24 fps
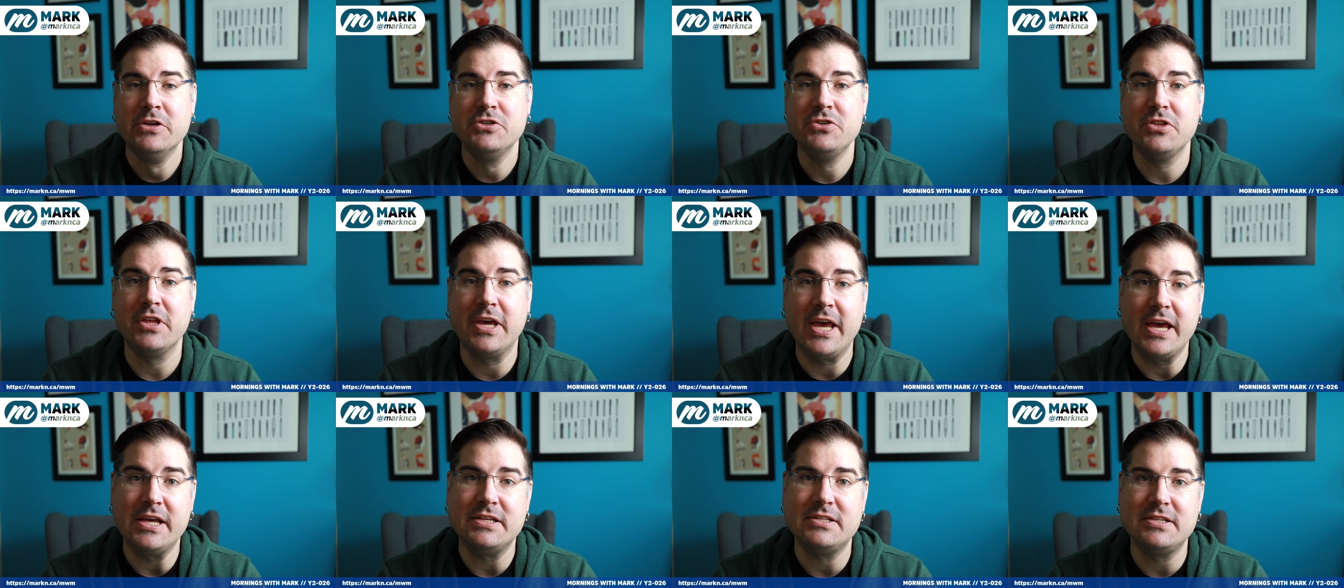So
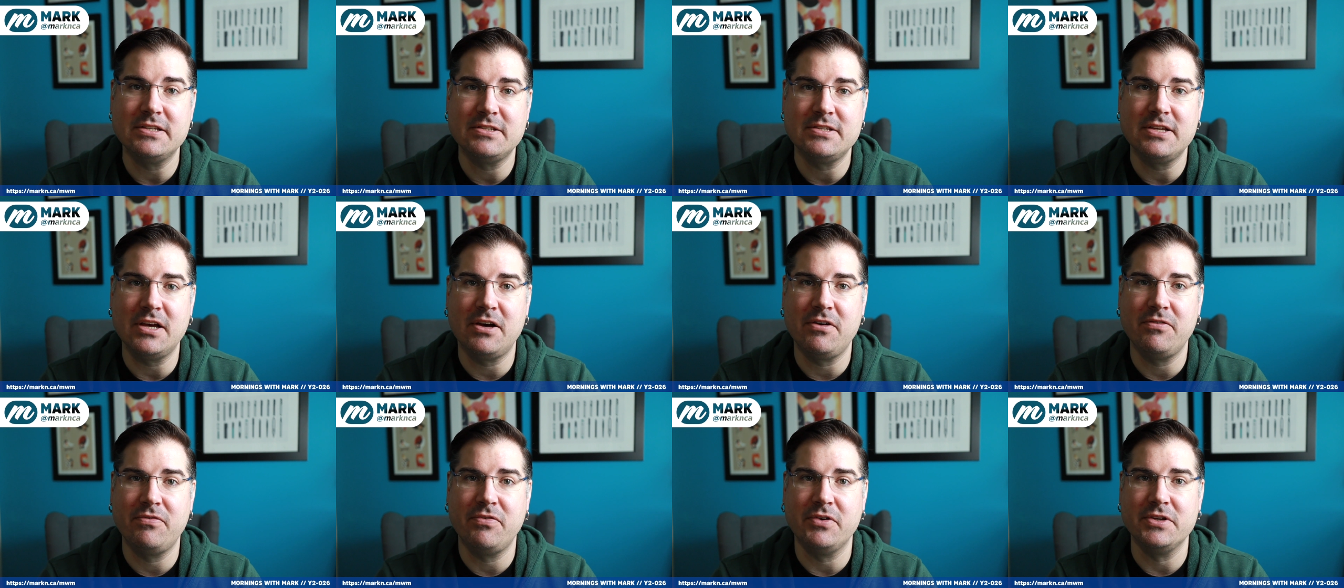the case
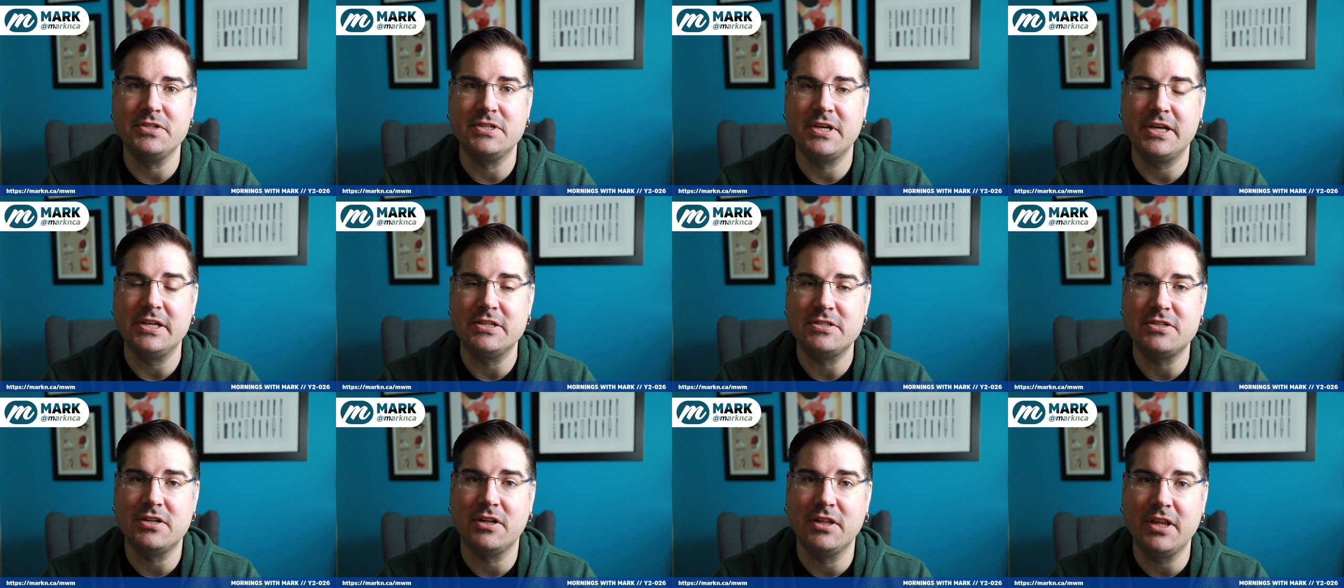itself is
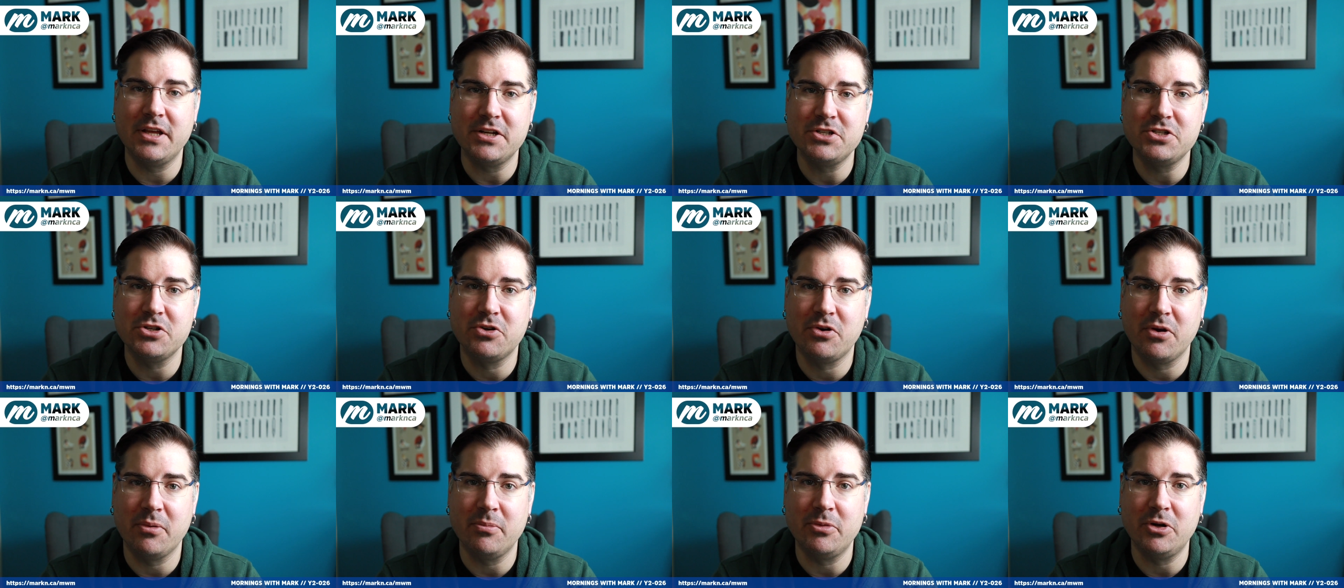against an
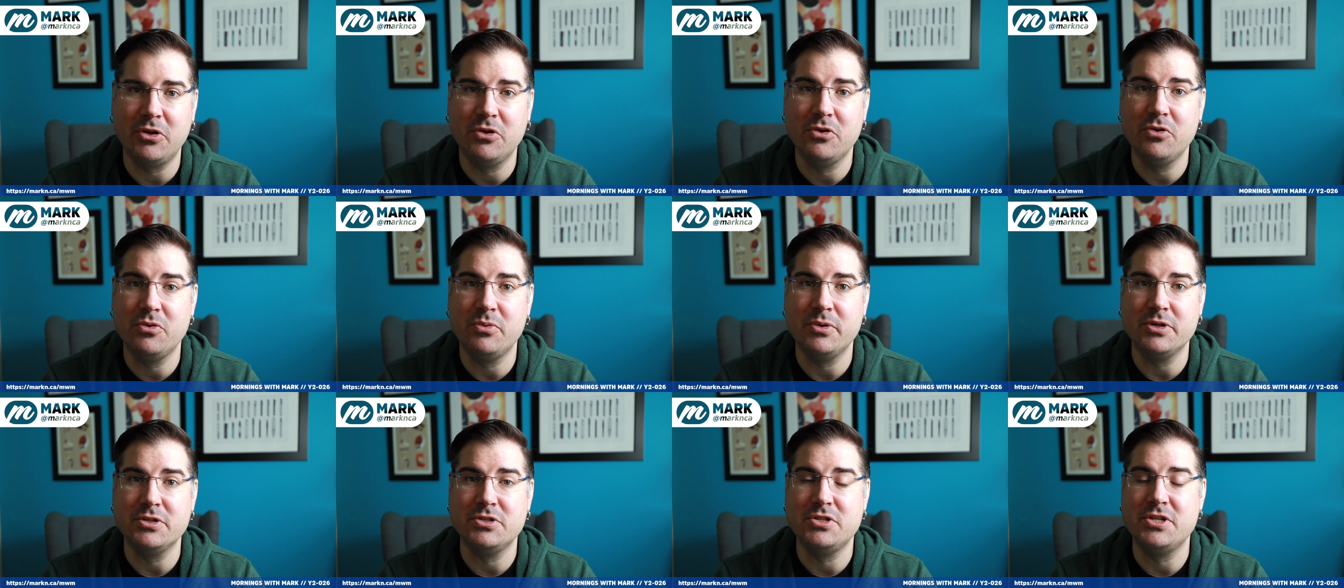alleged criminal
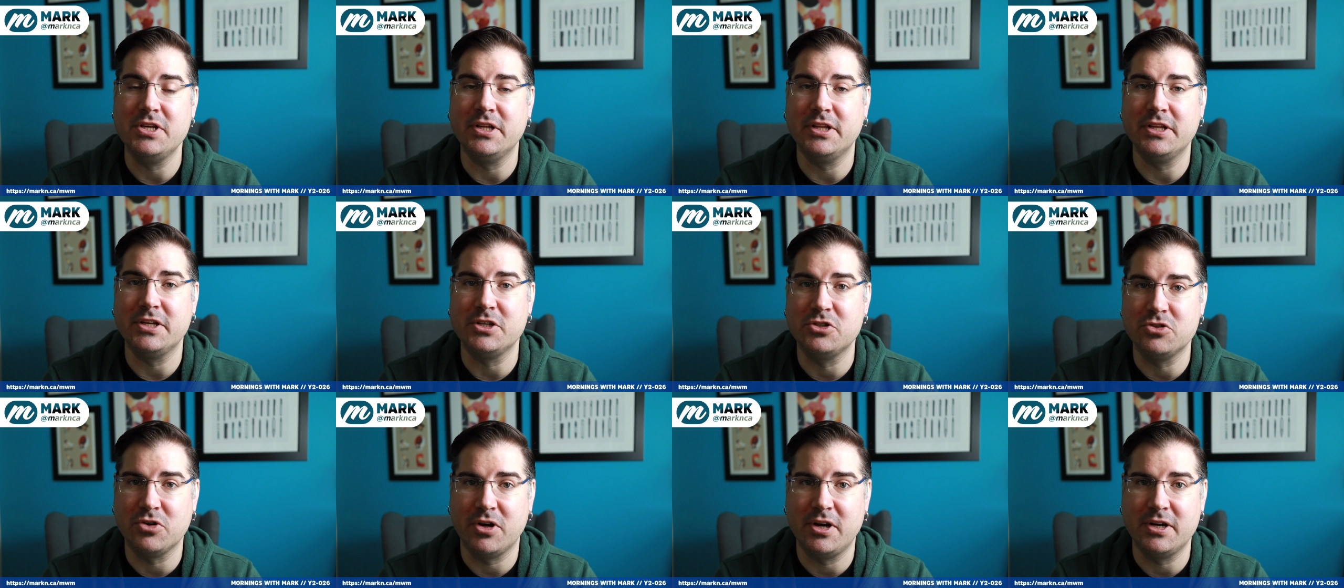who was
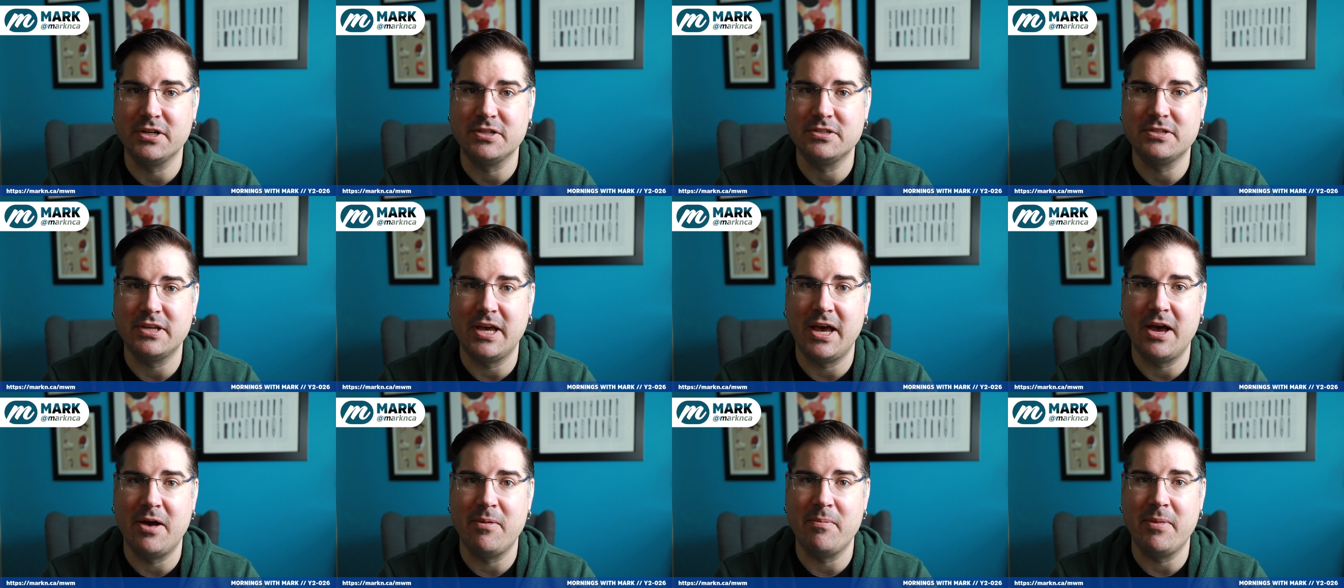dealing drugs
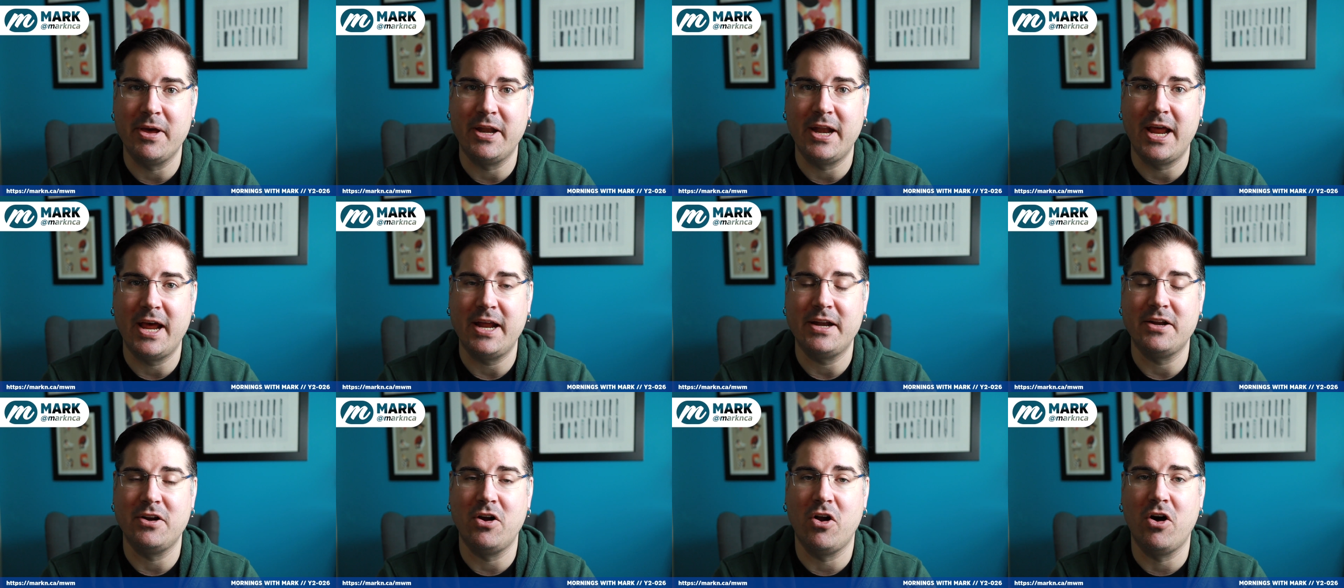and
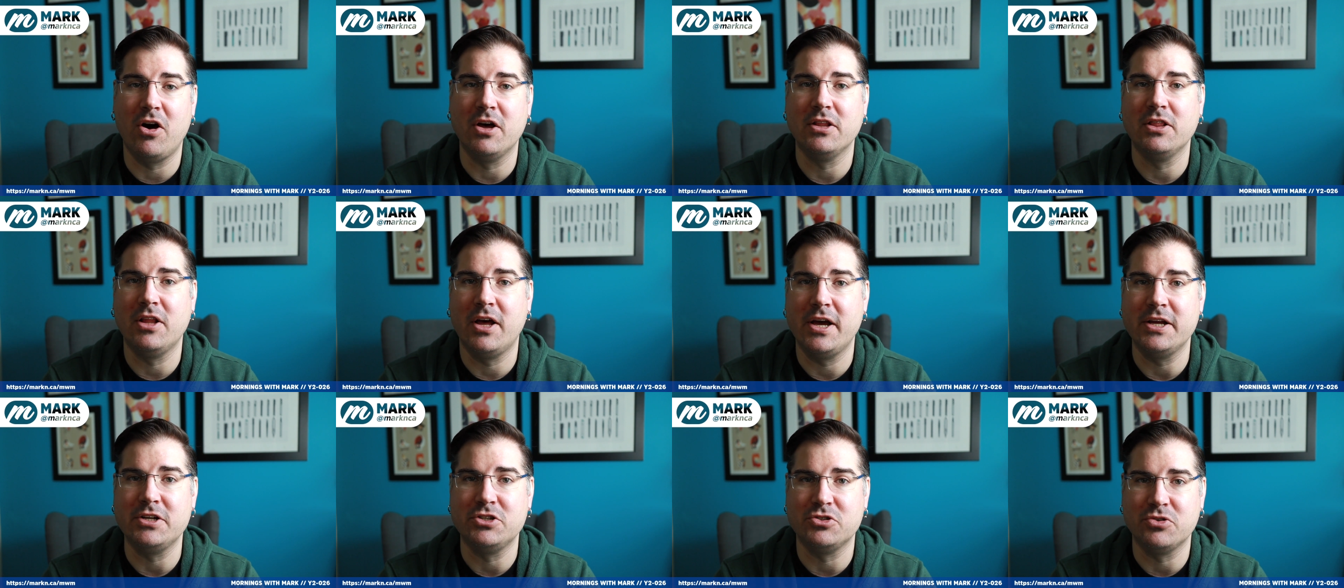had an
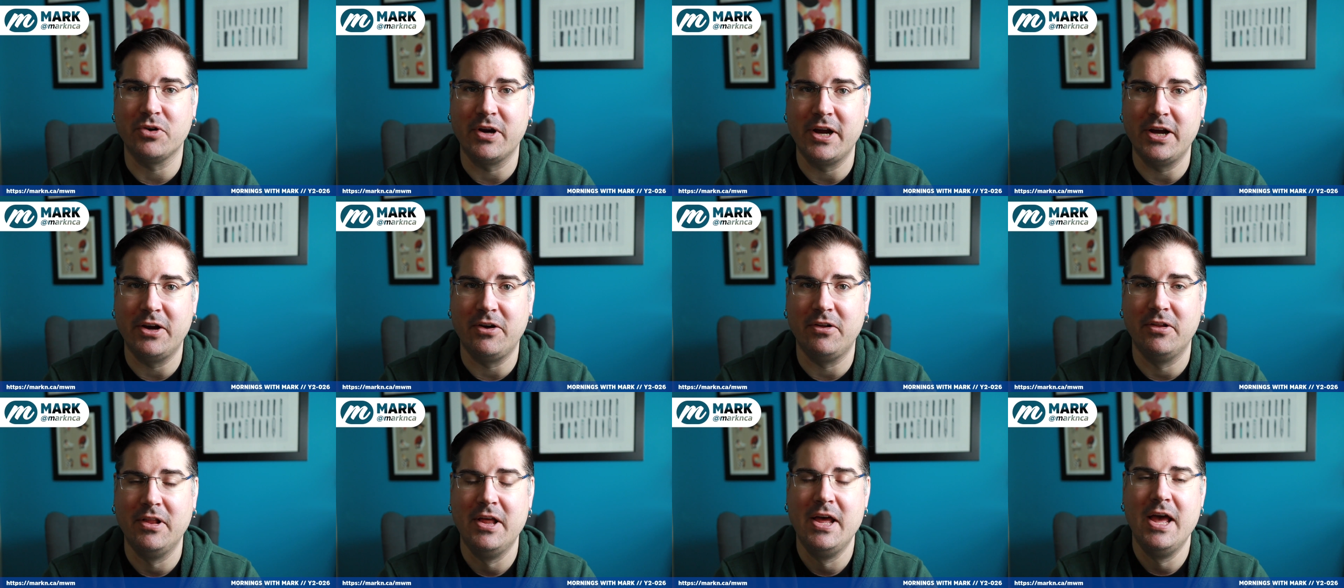online
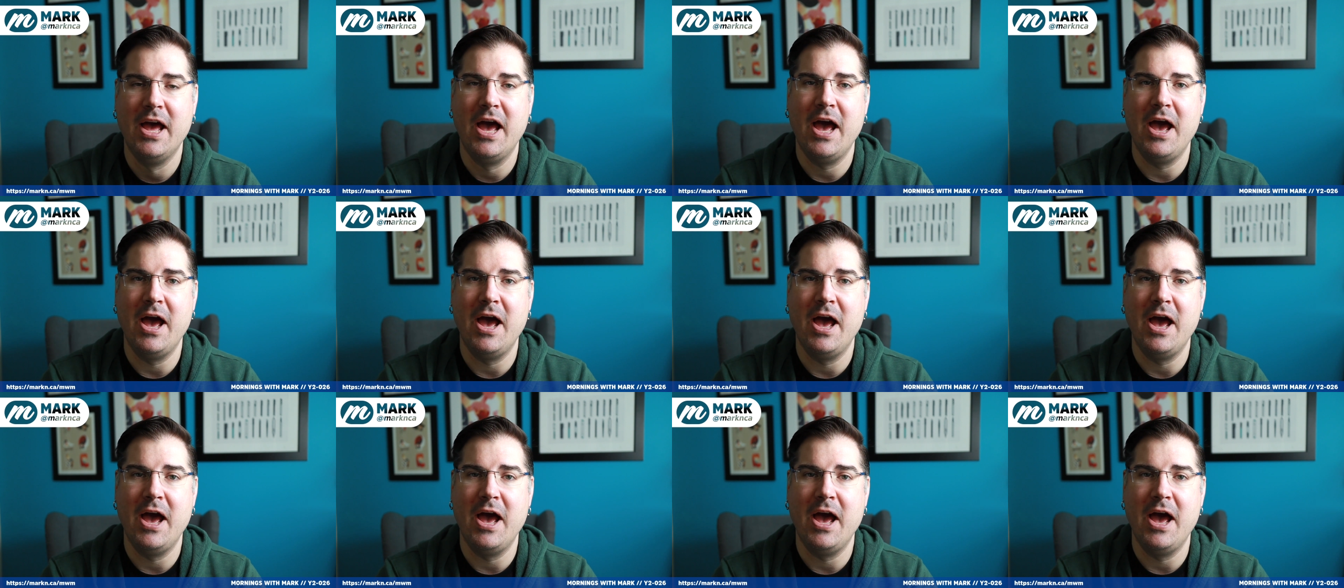trail